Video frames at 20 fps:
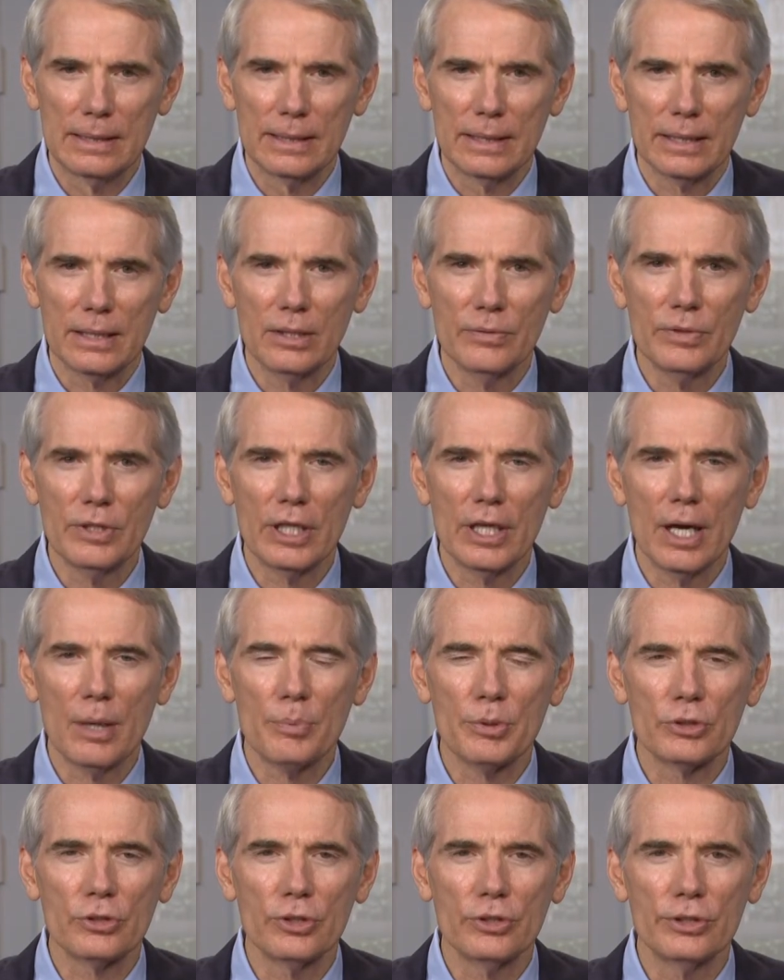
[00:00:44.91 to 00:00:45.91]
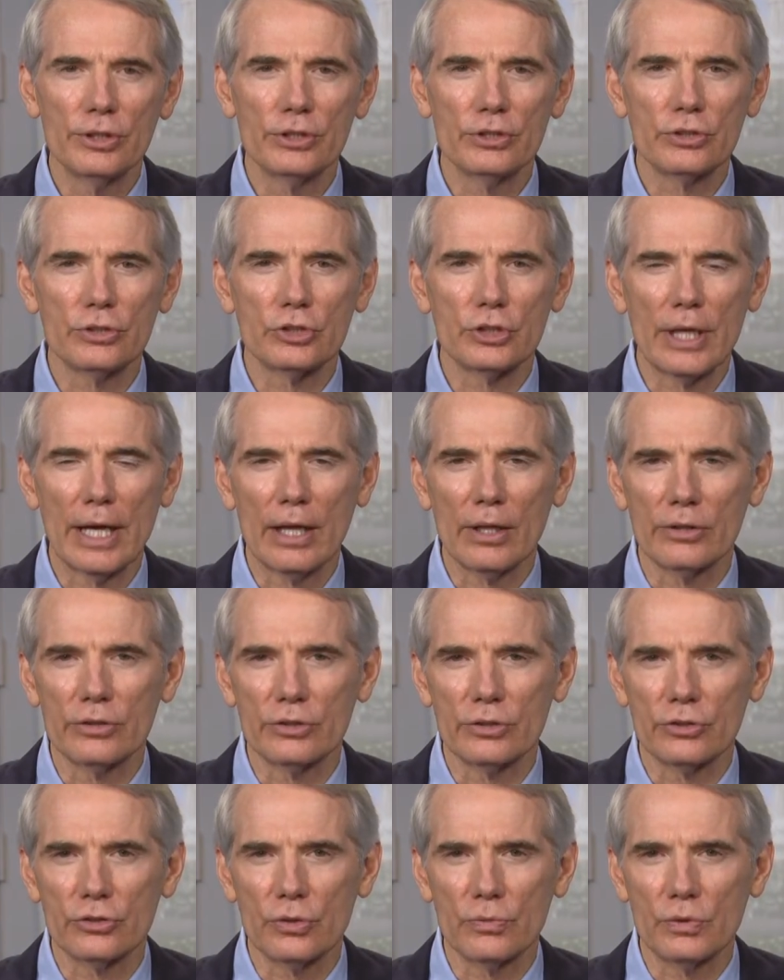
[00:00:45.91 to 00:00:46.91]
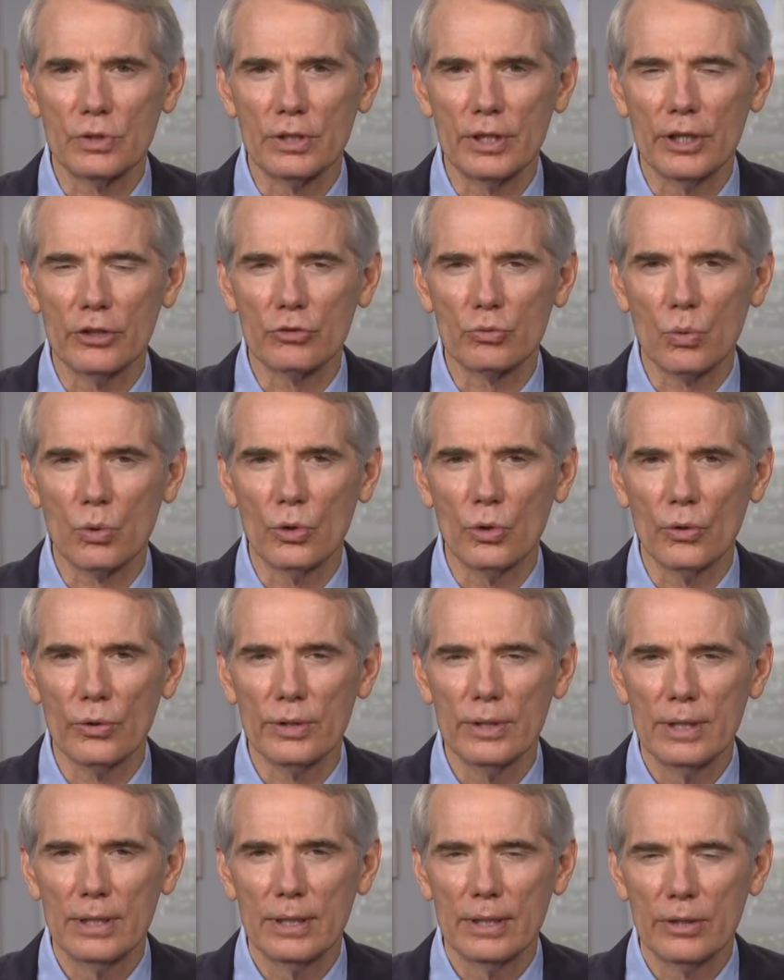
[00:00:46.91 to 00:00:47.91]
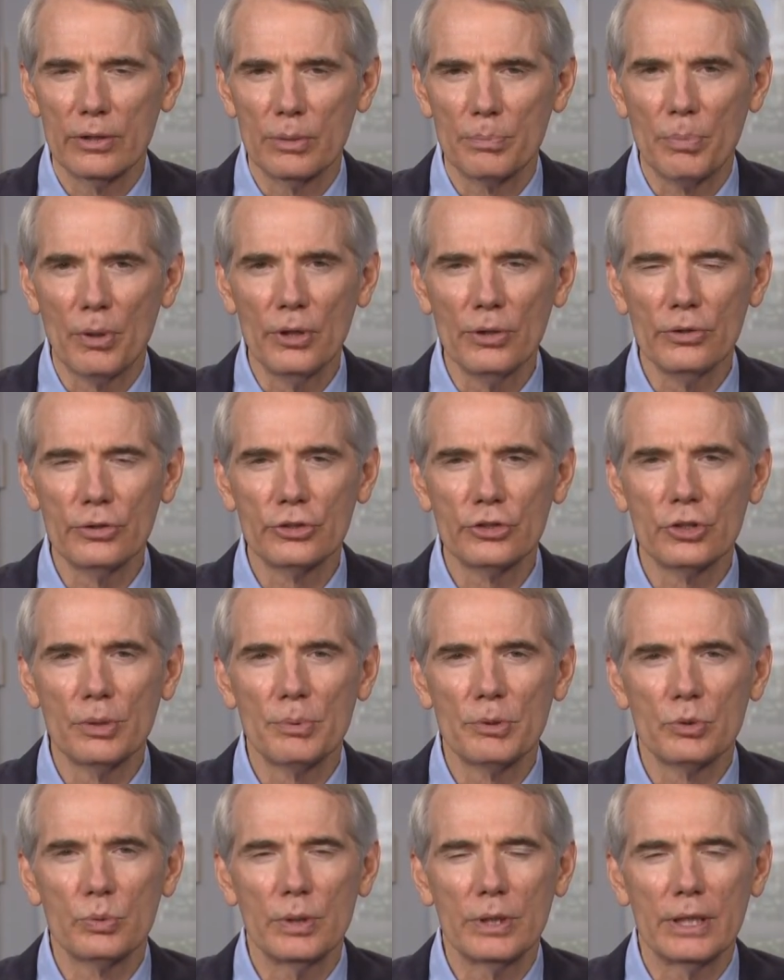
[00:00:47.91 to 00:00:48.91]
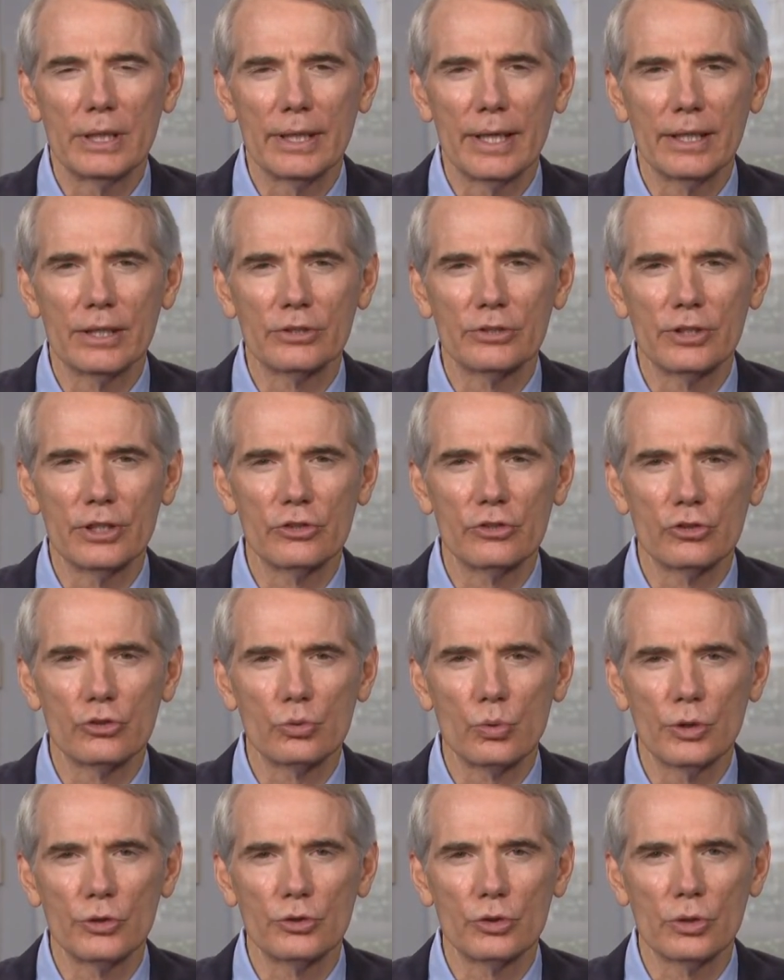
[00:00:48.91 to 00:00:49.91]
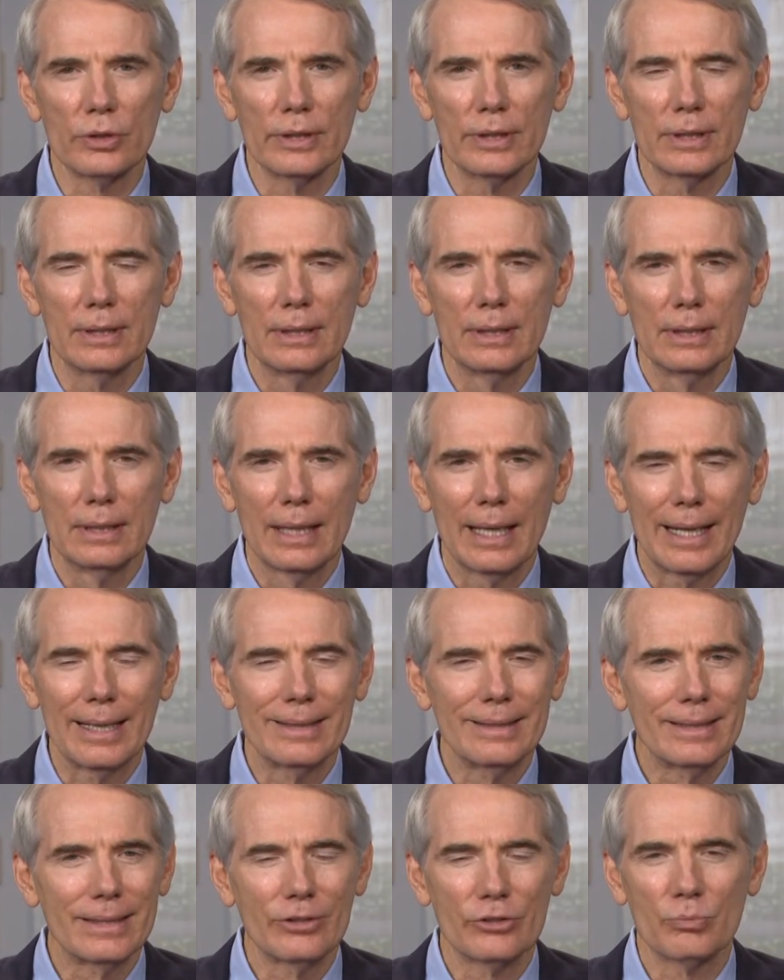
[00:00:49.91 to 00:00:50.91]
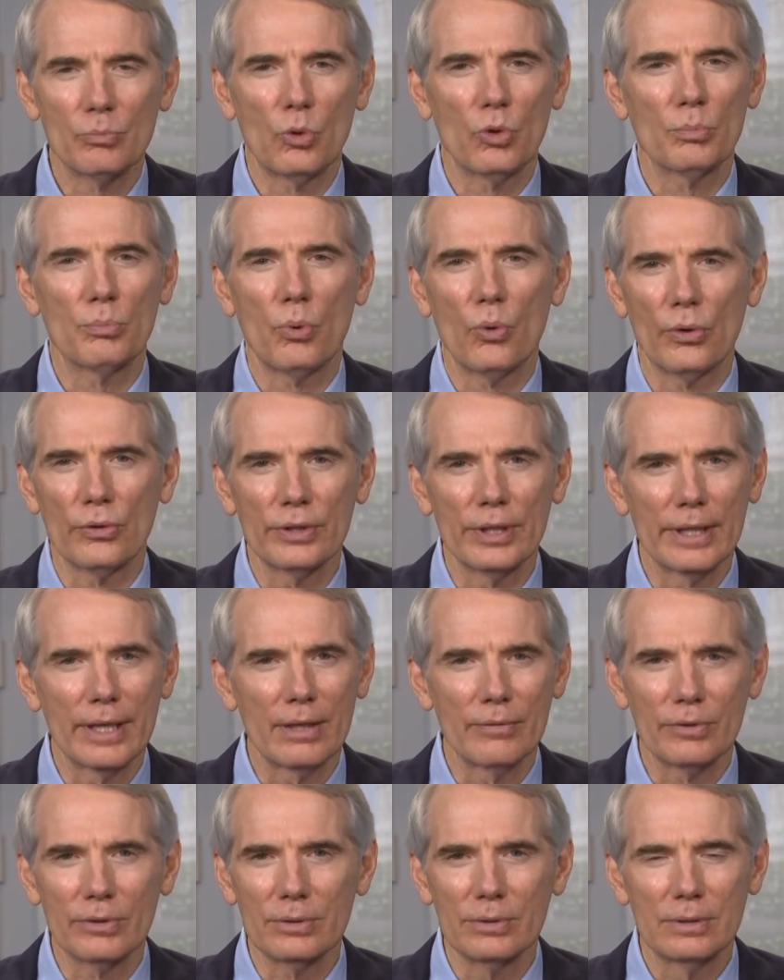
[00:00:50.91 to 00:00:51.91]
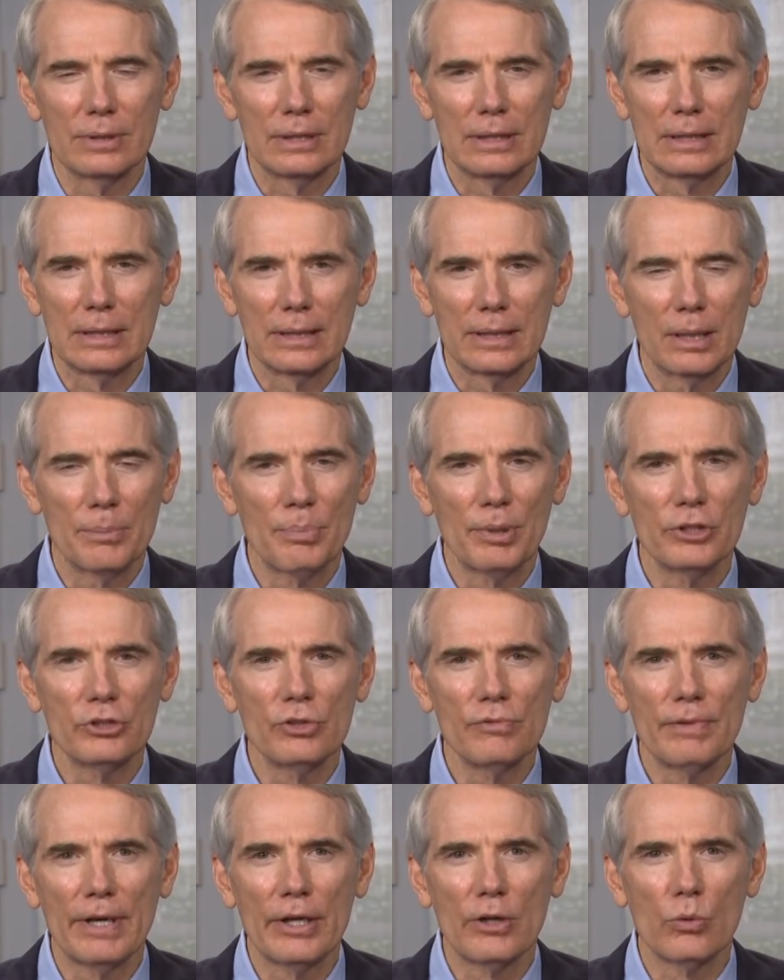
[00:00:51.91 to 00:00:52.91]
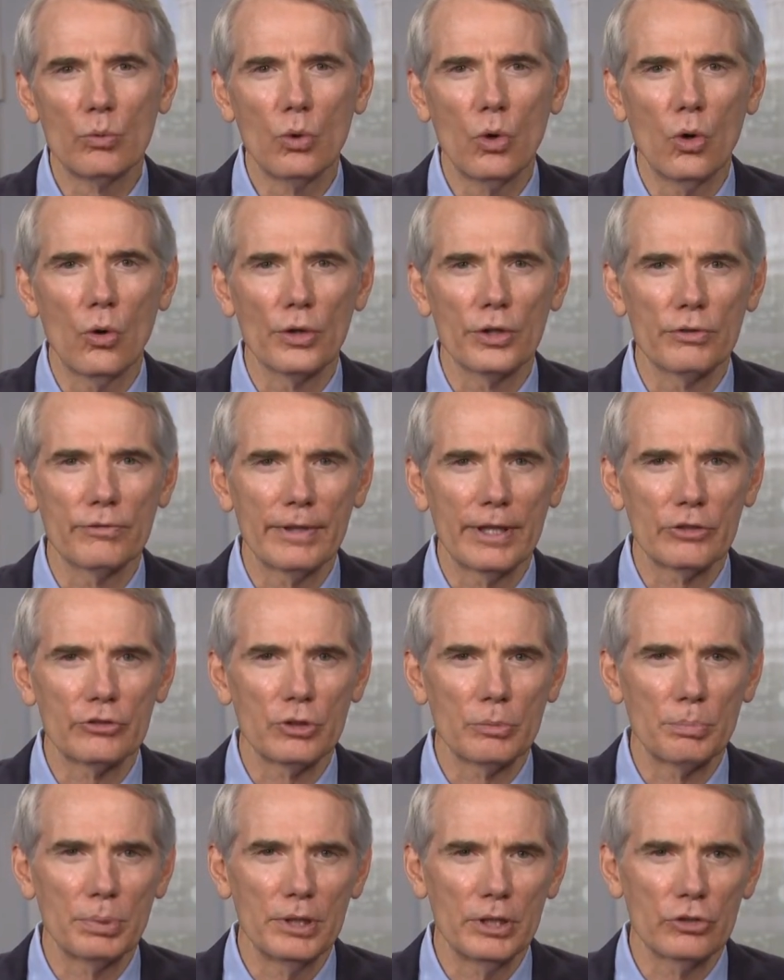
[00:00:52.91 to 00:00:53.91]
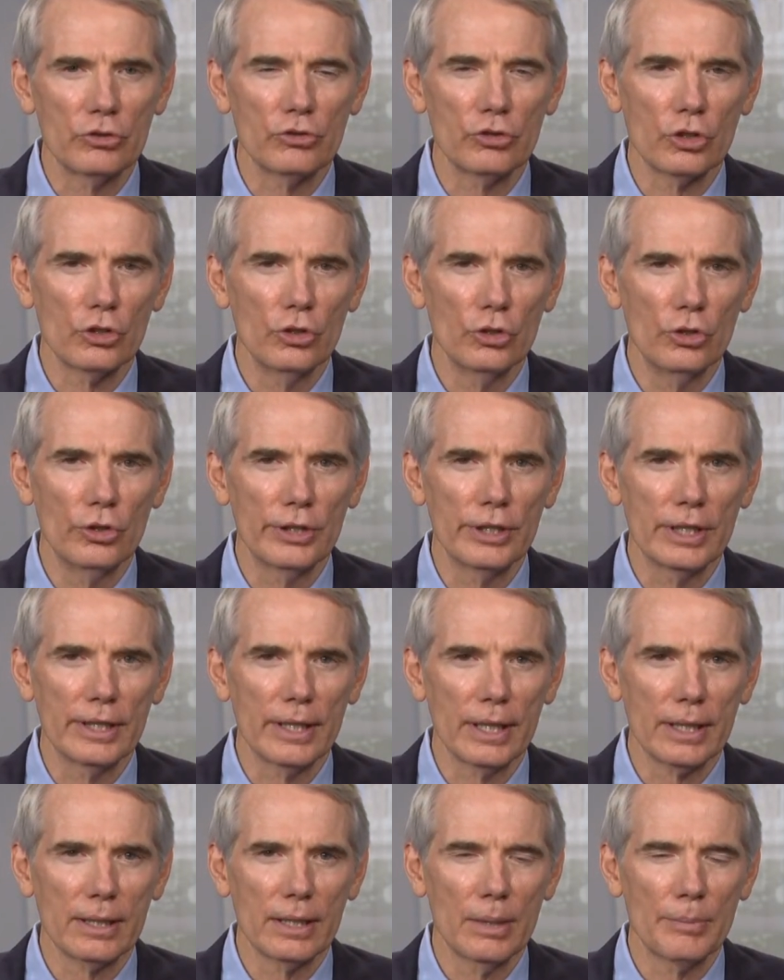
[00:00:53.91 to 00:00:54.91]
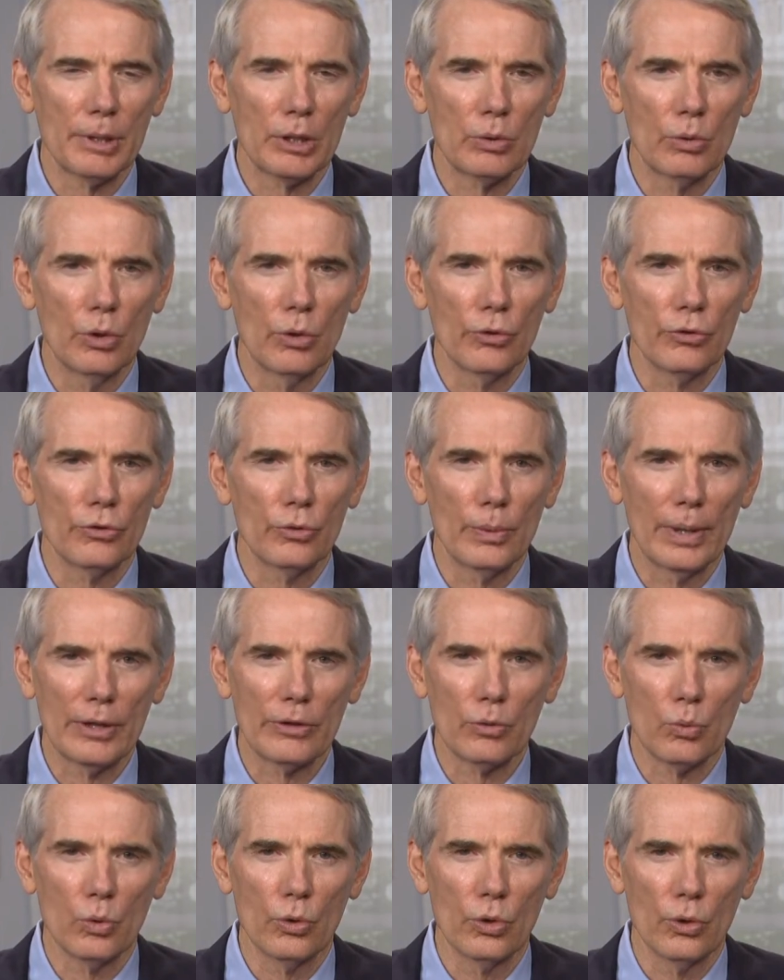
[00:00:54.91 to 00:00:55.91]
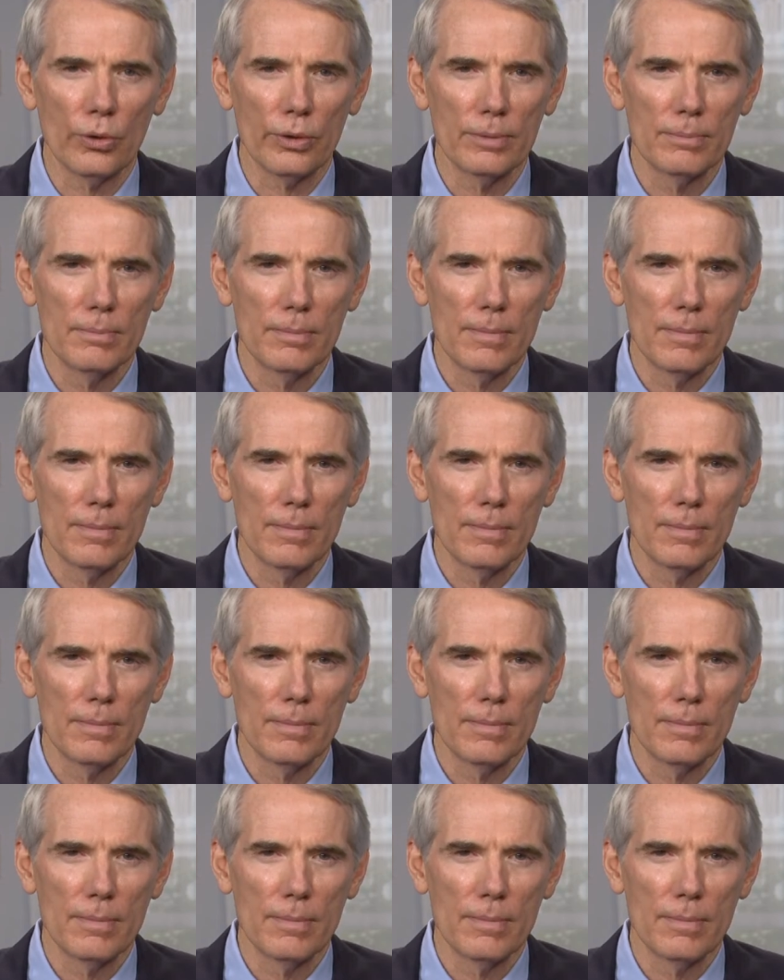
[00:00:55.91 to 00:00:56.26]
Given the opportunities and challenges of today's world, the partnership between the United States and Switzerland, I think, is more important than ever. It plays a vital role in advancing peace, security, and economic growth around the world.